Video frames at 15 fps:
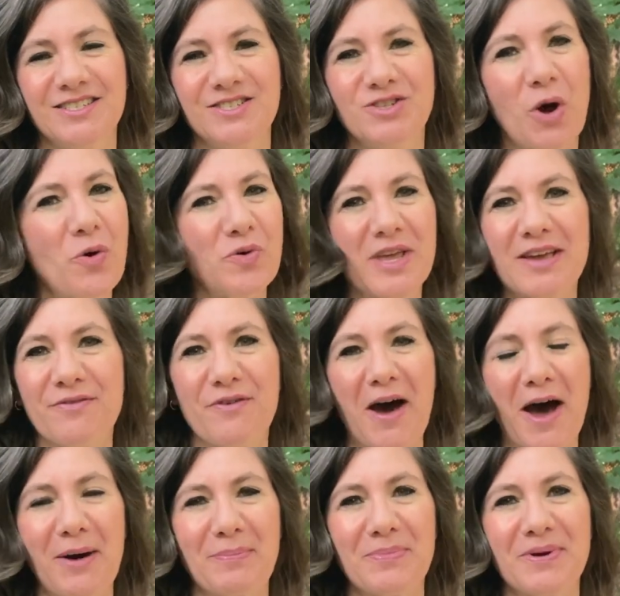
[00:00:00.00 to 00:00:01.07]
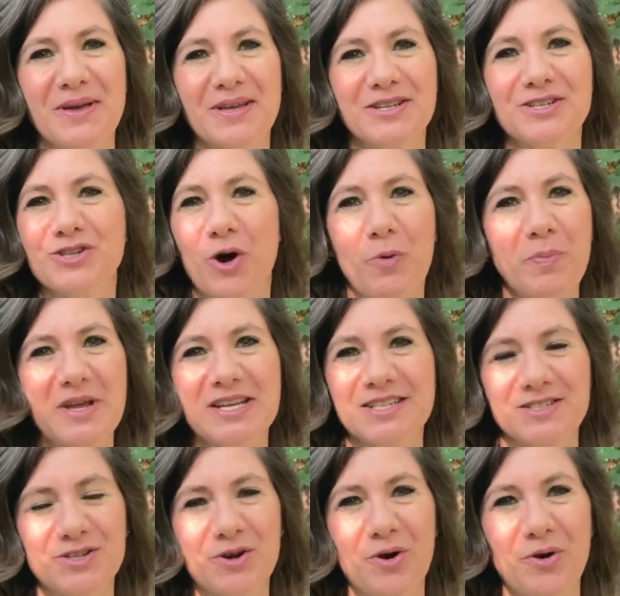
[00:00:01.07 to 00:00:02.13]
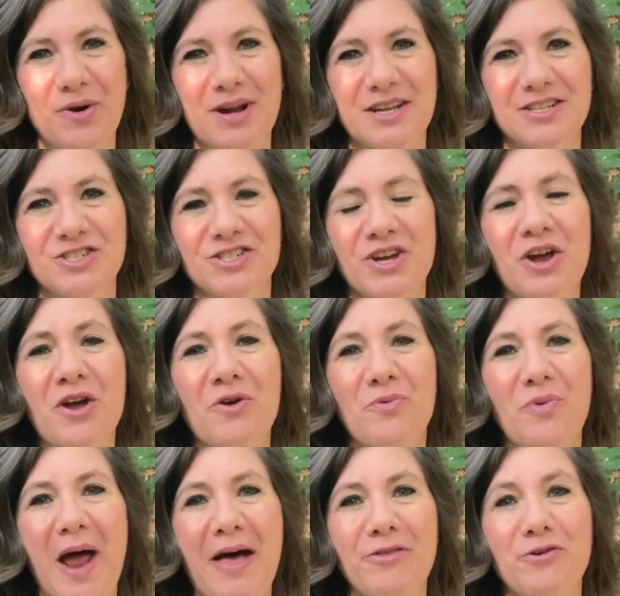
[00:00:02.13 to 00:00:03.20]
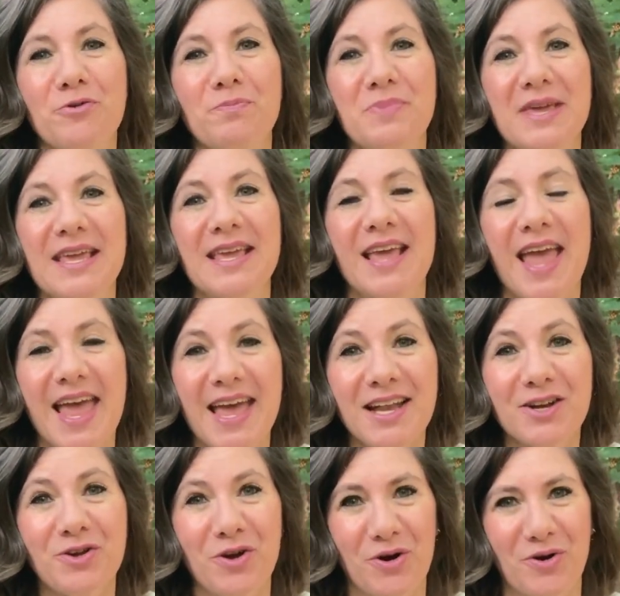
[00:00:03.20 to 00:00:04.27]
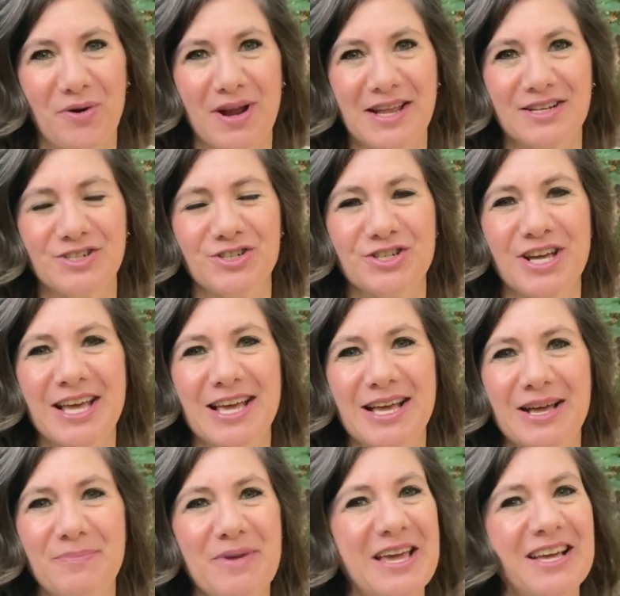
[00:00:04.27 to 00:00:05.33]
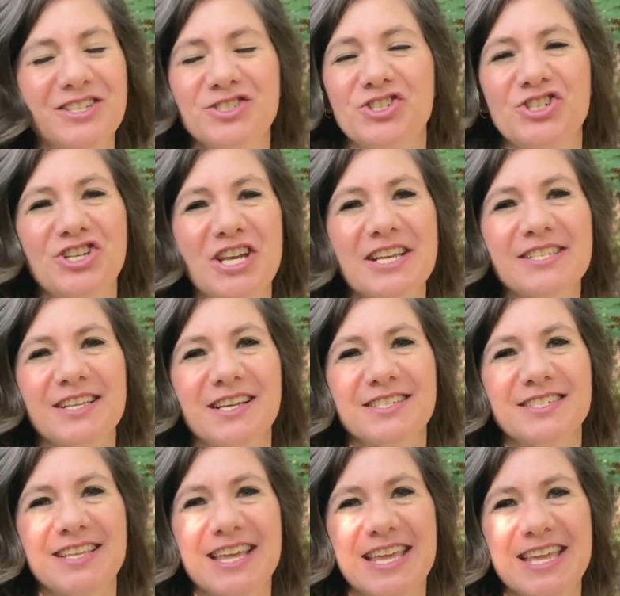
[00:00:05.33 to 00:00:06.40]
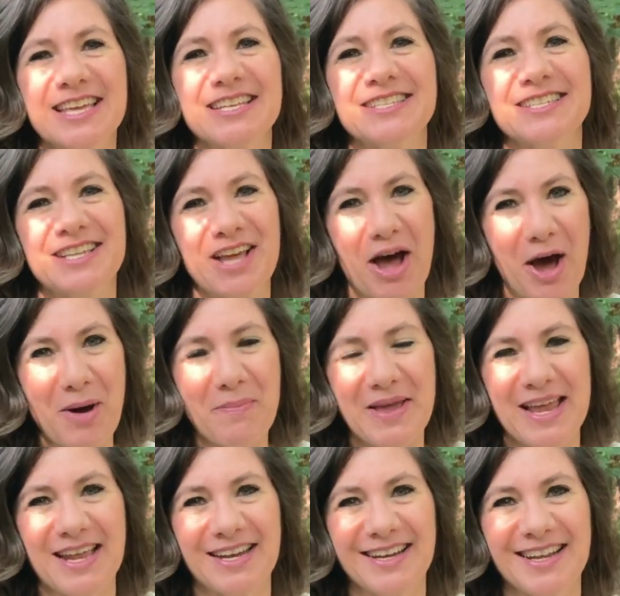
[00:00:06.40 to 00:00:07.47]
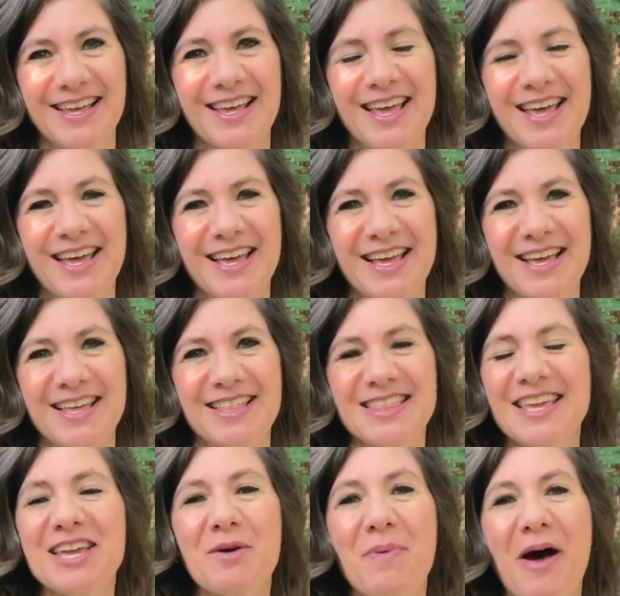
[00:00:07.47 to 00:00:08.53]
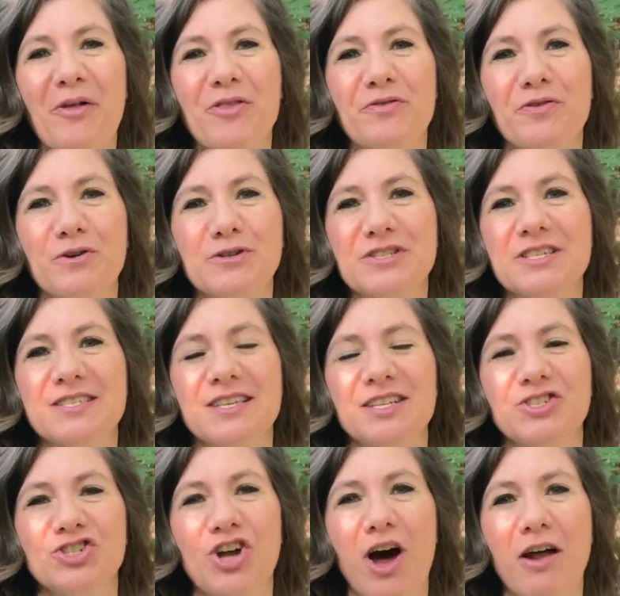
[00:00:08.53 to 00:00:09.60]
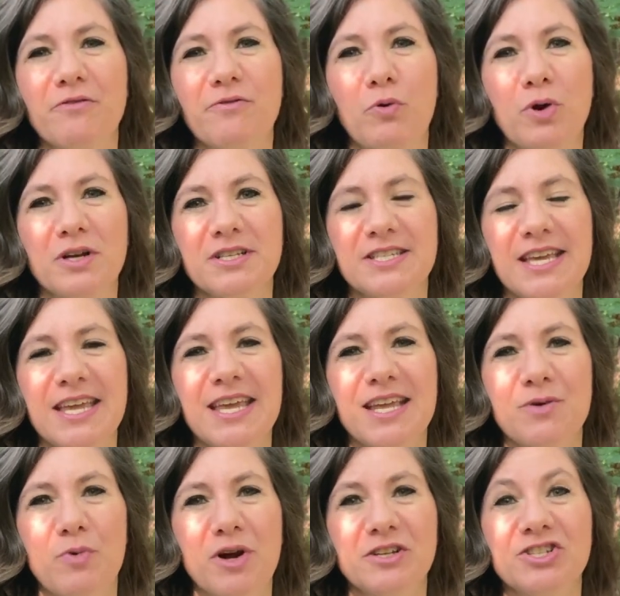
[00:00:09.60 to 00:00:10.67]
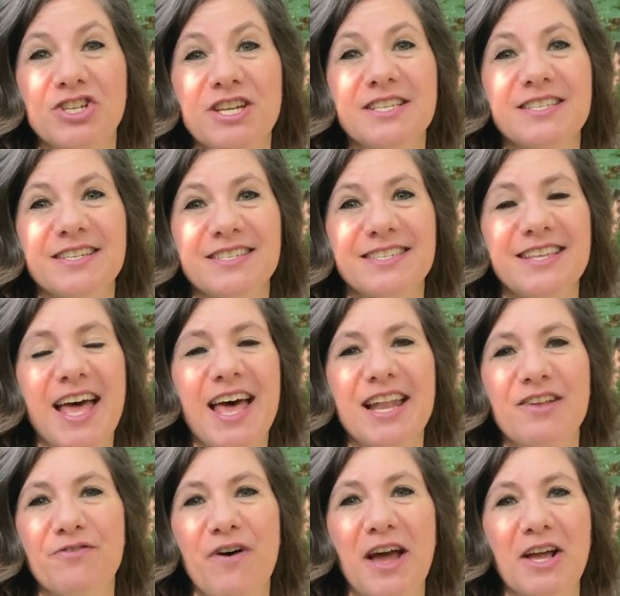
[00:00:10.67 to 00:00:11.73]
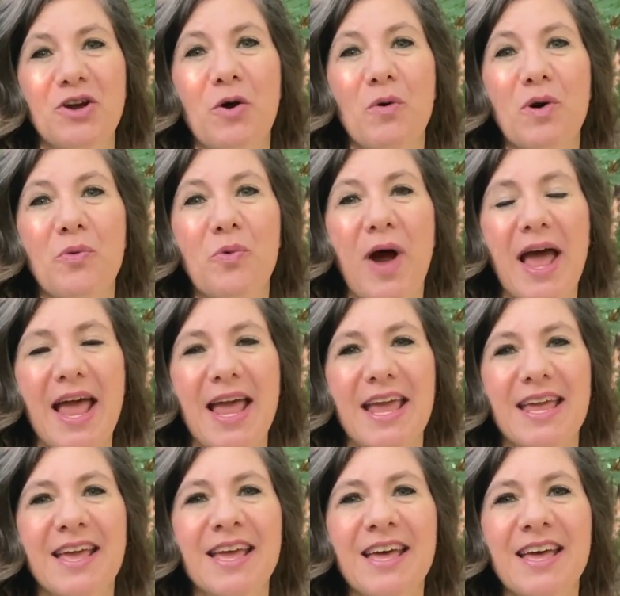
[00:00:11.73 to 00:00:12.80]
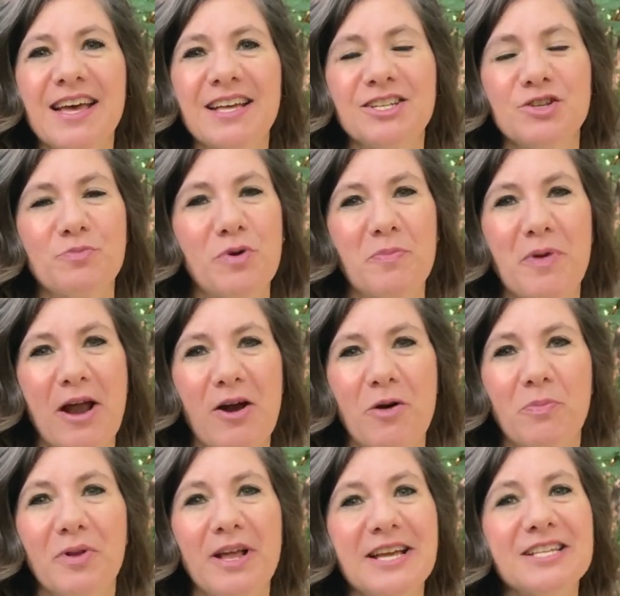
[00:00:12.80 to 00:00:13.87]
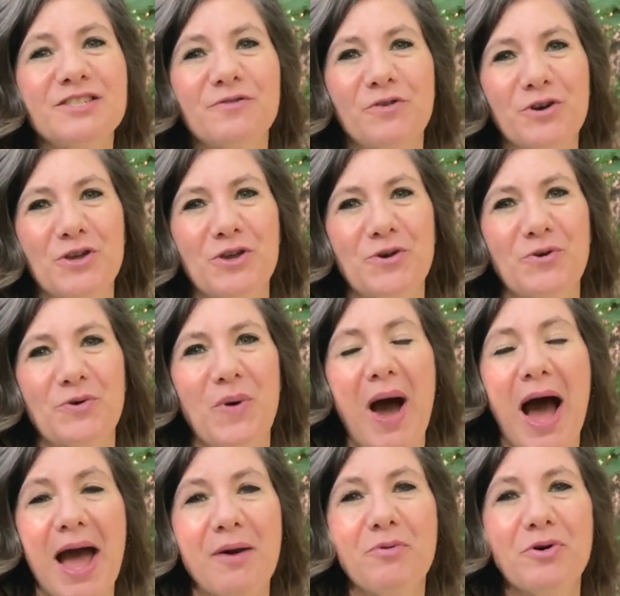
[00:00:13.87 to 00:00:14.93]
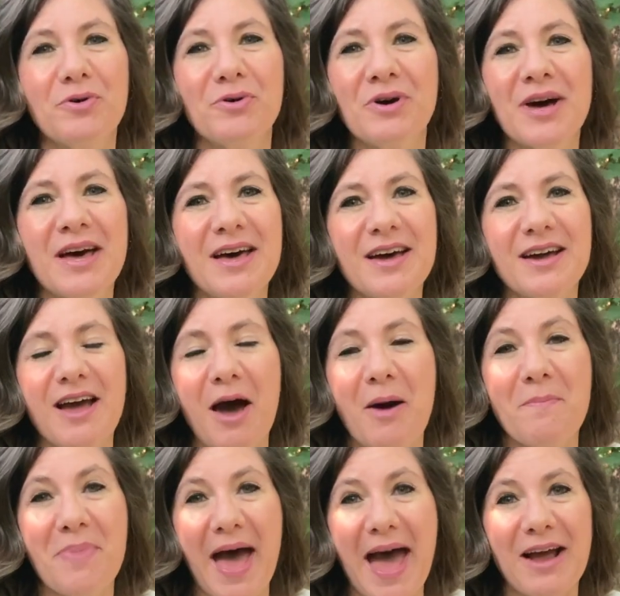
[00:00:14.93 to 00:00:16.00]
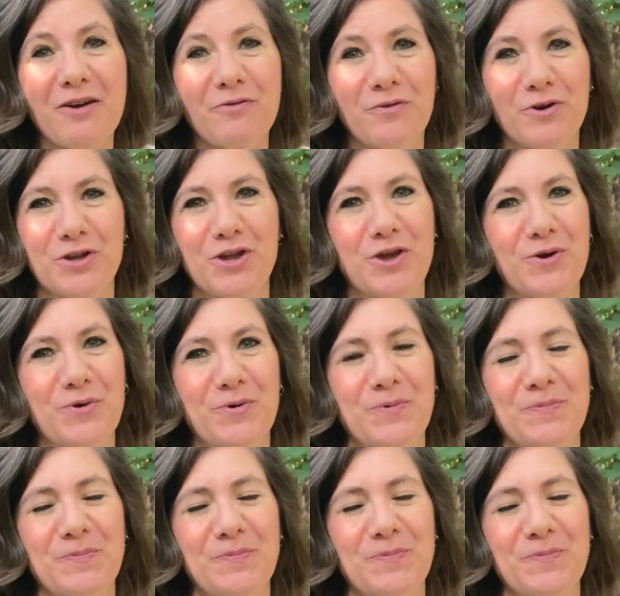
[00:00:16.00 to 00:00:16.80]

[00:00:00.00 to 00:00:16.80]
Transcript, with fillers: Don't give up. Don't be discouraged. Rather, be encouraged, because Jesus is coming. Think about the verses in John fourteen where Jesus said, if I go away to prepare a place for you, I will come back for you.